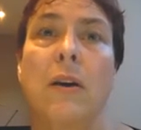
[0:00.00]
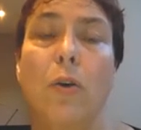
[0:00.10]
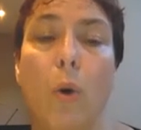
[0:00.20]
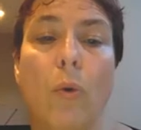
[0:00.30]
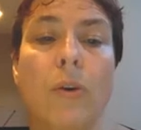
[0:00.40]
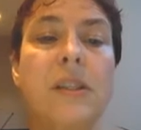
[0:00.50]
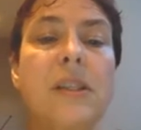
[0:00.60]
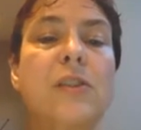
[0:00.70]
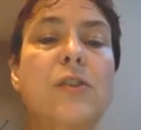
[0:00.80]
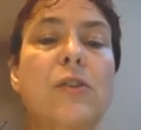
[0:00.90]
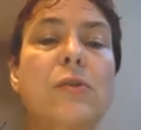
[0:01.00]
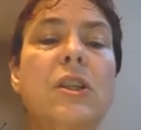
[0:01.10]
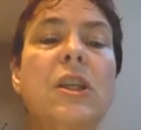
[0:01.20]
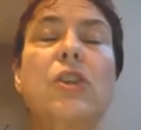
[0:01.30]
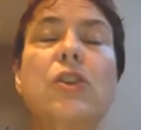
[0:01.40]
course is to
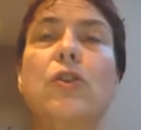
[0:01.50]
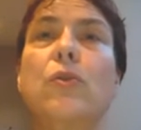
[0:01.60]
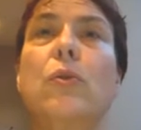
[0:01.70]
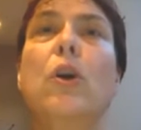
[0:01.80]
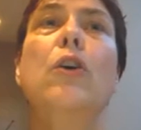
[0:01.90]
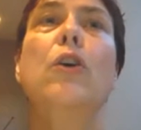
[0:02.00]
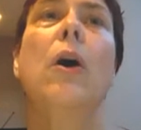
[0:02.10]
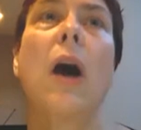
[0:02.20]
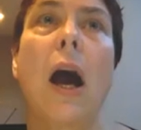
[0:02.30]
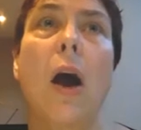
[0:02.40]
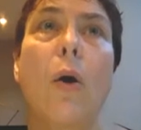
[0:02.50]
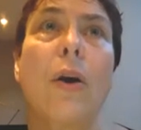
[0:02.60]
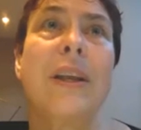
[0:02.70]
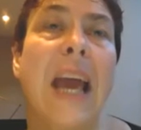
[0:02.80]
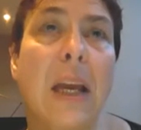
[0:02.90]
teach you or
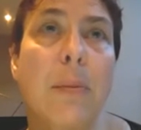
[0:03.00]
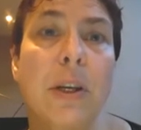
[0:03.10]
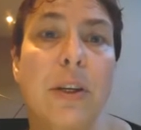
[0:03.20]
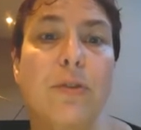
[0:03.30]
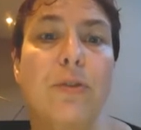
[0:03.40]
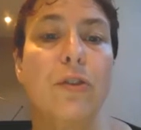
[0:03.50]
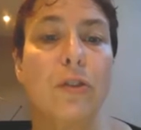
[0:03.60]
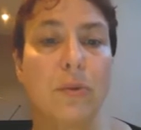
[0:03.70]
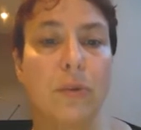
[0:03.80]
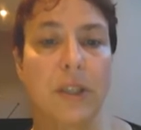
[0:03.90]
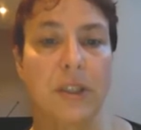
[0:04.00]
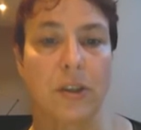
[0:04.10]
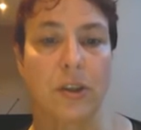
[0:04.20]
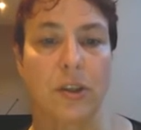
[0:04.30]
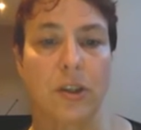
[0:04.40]
enable you to do
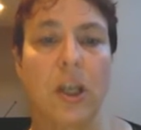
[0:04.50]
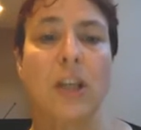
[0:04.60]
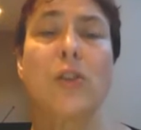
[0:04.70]
research.